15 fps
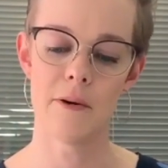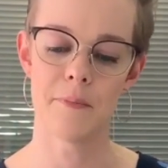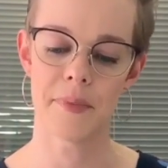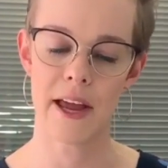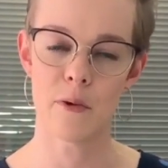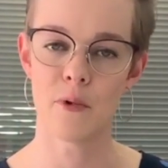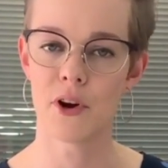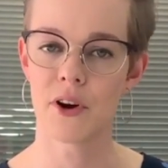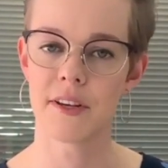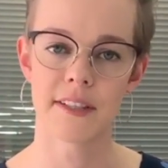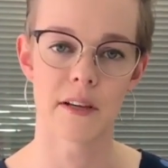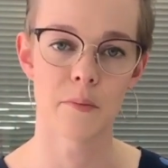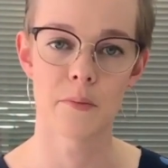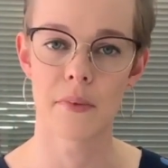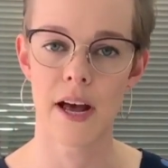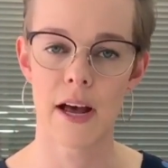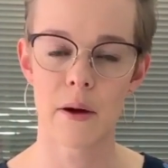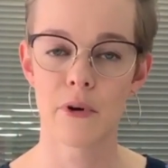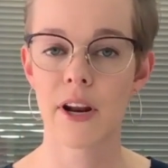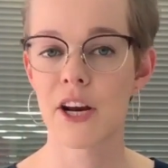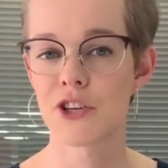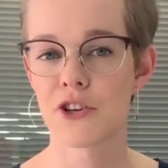They work as a
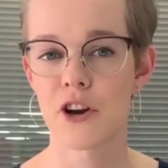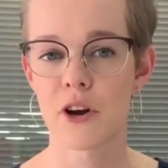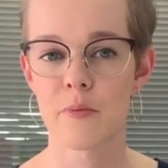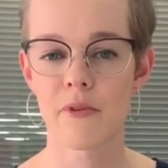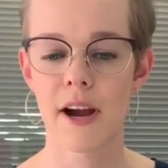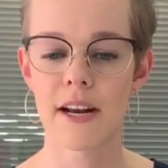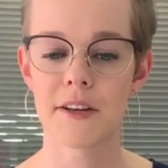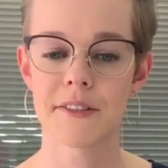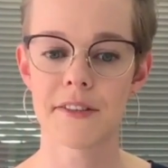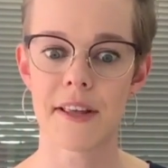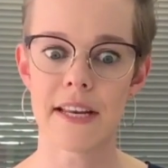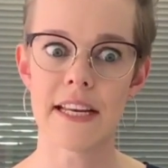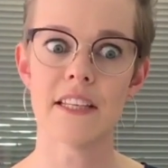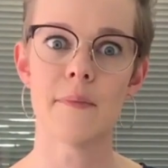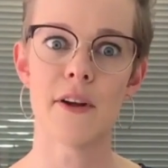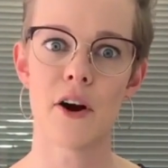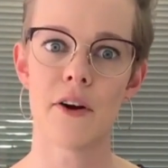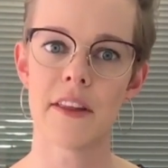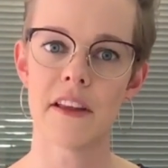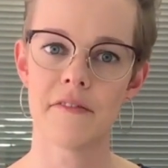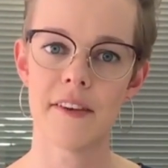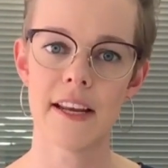production operator, so they need to be on
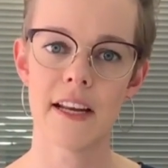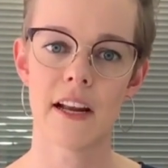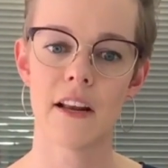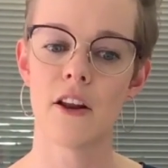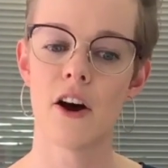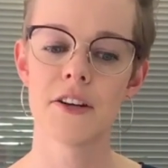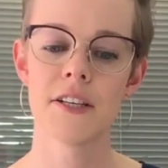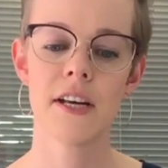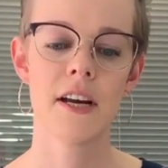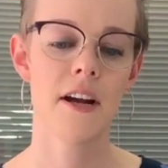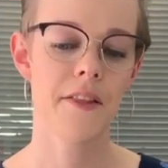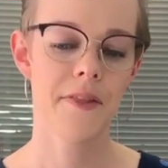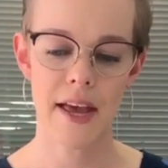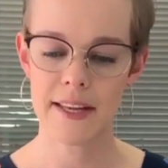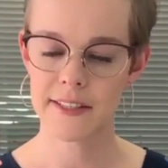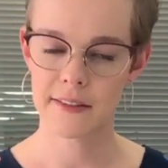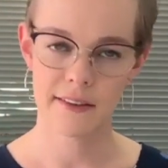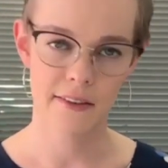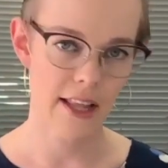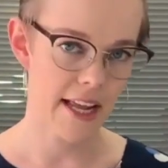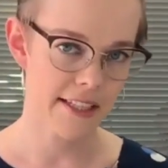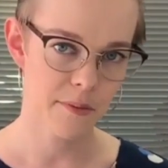their feet a lot.
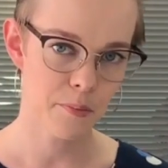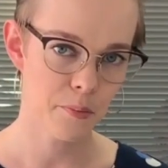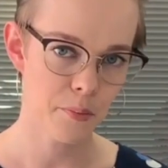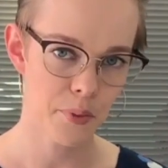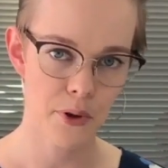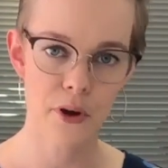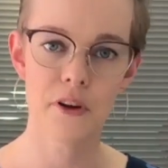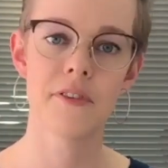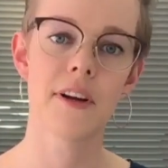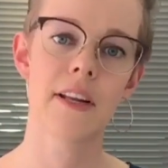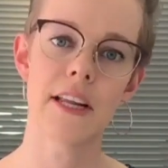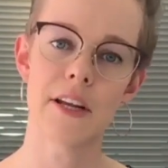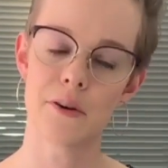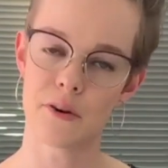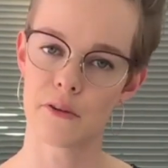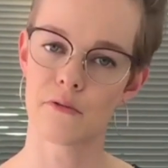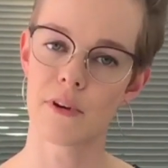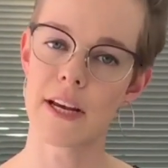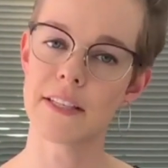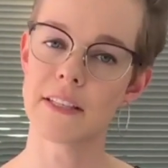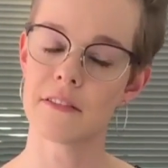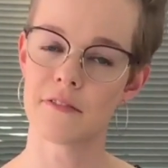That's perfectly good
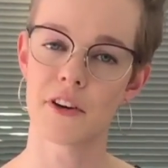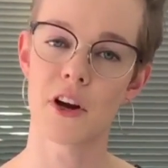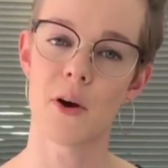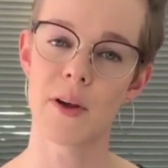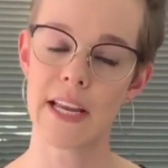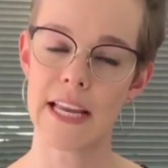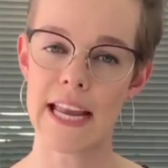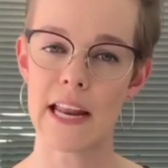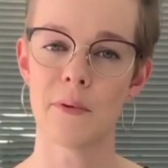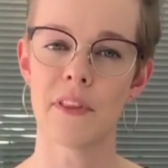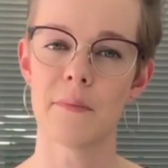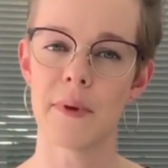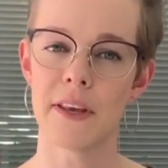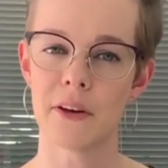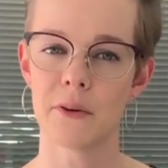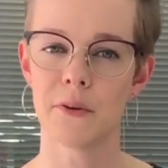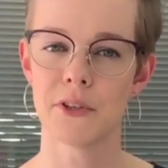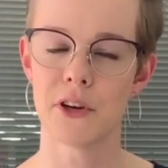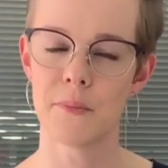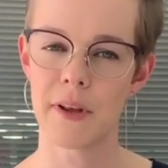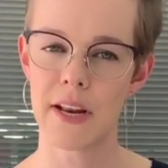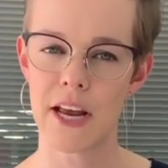reason for going ahead with a medical
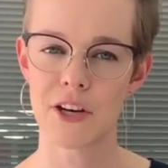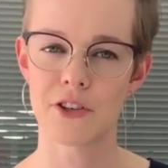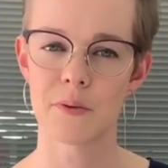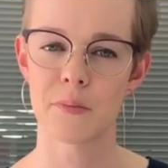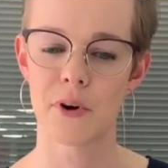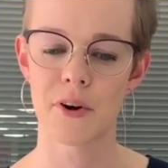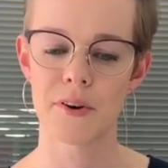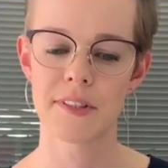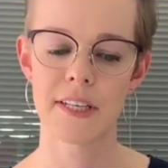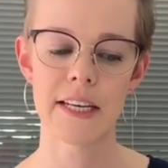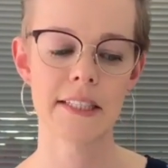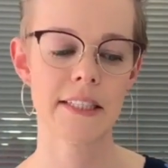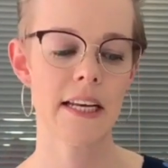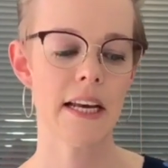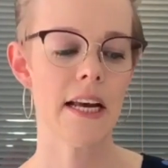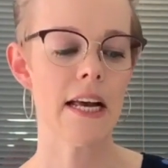termination process.